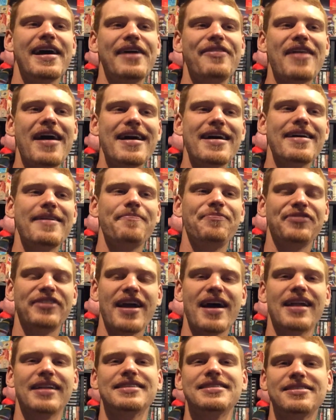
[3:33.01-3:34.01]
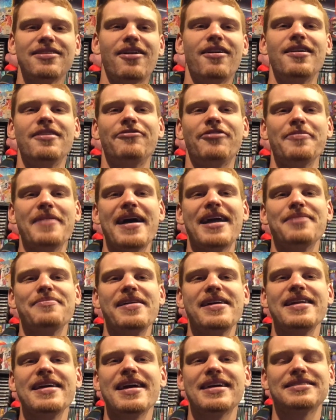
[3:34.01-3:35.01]
And that got its start from
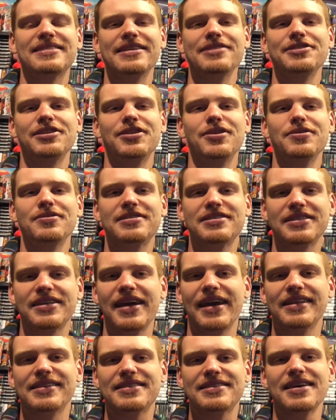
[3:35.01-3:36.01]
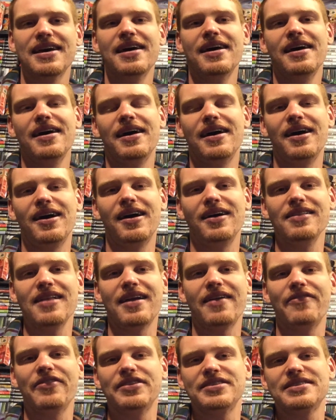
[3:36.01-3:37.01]
Animaniacs. They used to do skits. A
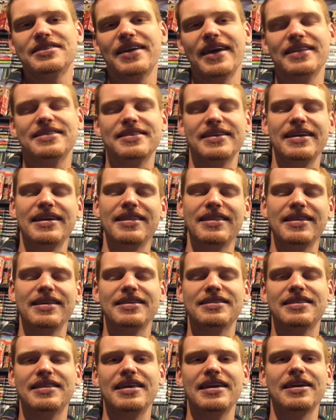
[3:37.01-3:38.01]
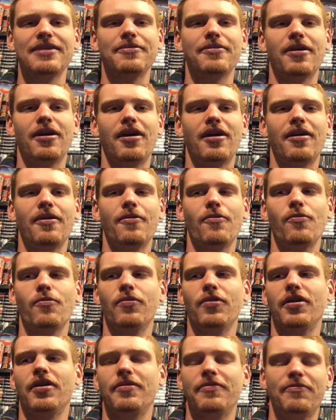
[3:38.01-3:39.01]
lot of the skits in the thing
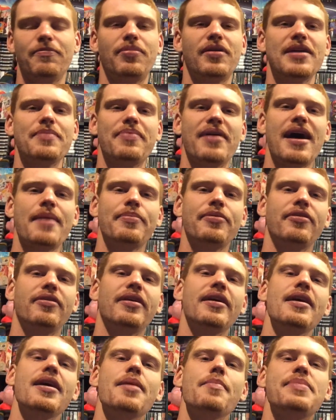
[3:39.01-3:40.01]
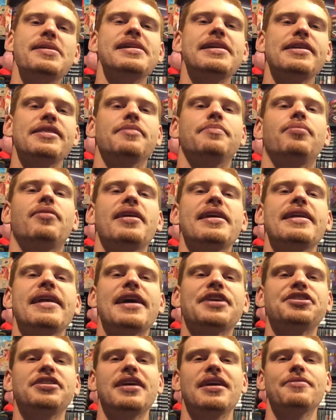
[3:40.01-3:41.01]
were pretty popular. Pinky and the Brain
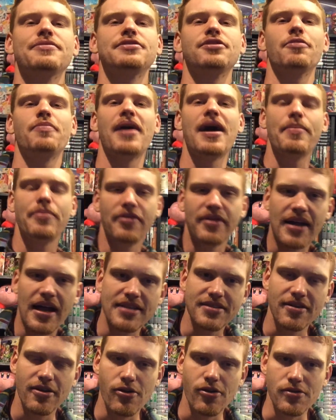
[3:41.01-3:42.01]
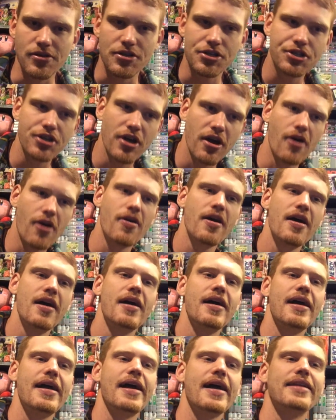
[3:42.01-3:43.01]
actually was so popular it got its own show.
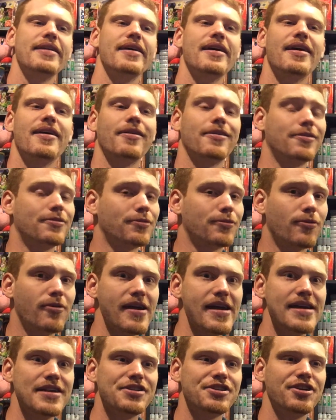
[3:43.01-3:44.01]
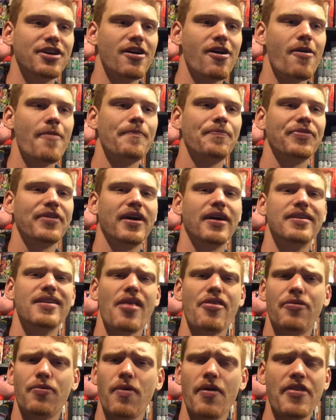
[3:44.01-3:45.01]
And great show.
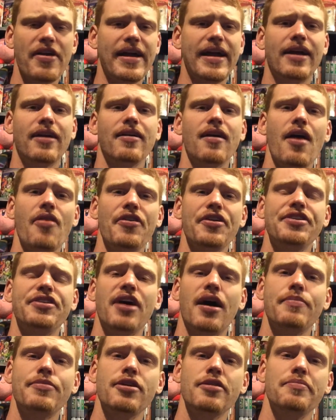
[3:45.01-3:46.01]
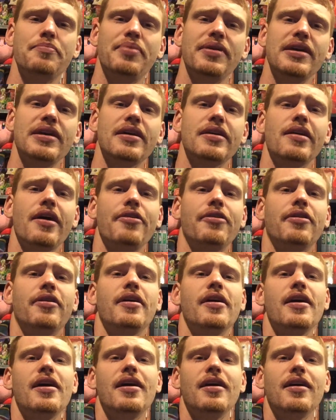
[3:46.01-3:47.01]
Another one that aired on the WB. Another